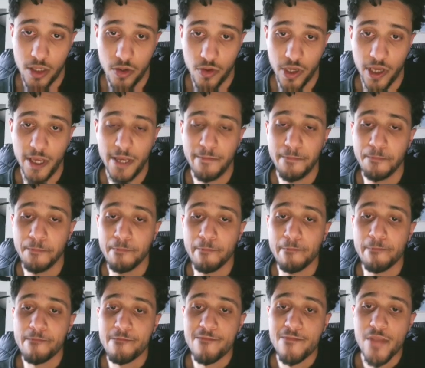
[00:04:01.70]
Okay,
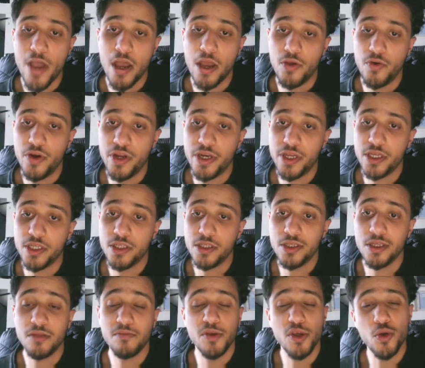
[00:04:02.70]
you're gonna
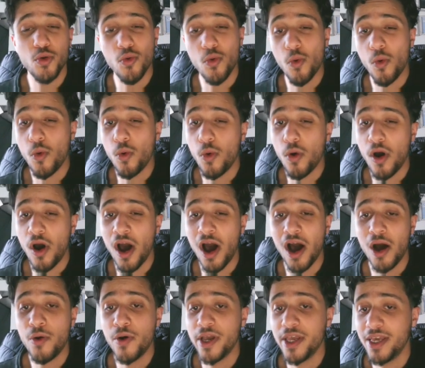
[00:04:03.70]
tell me
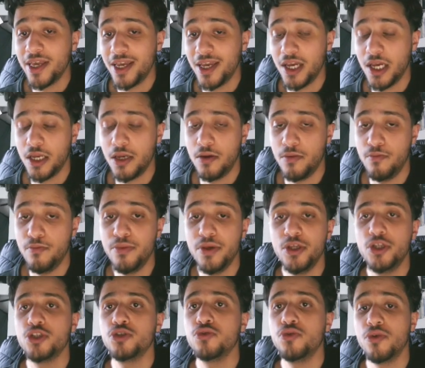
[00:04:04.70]
how I can be
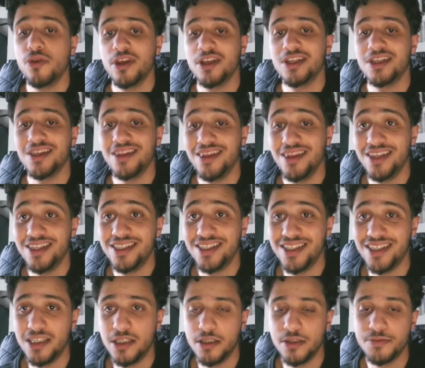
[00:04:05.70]
sure that this
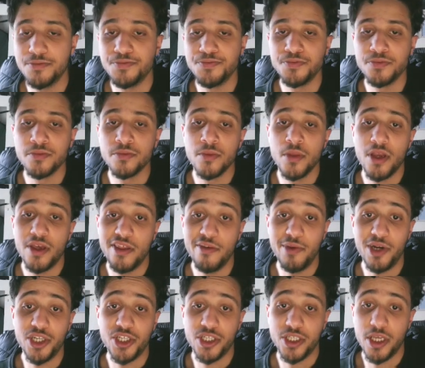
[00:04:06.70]
is the
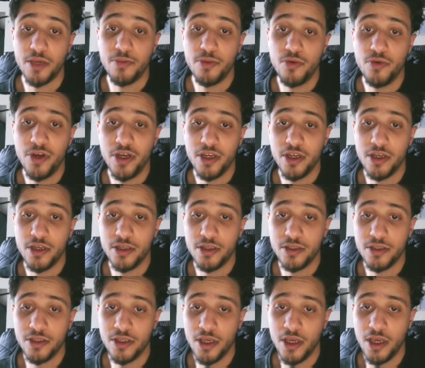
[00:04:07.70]
malicious IP. You're gonna
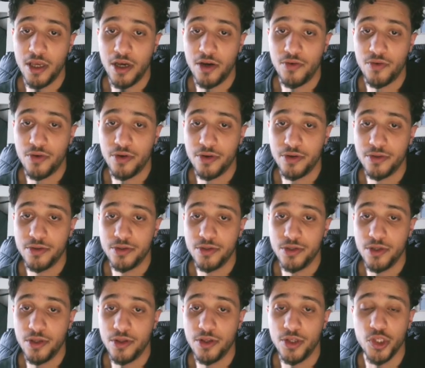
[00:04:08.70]
take
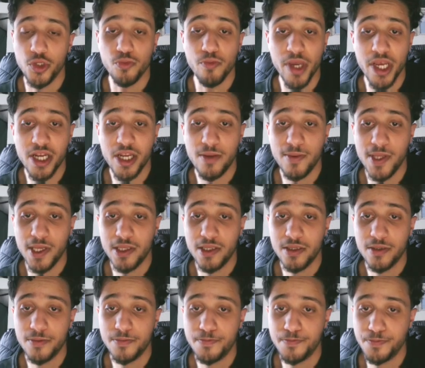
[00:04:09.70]
the domain name
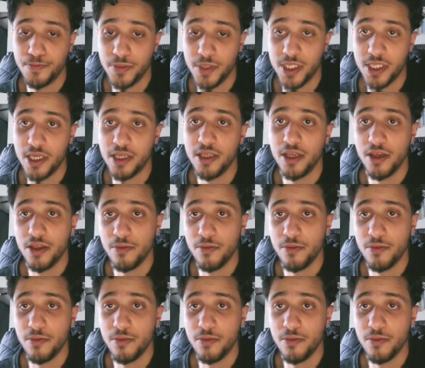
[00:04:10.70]
that sending the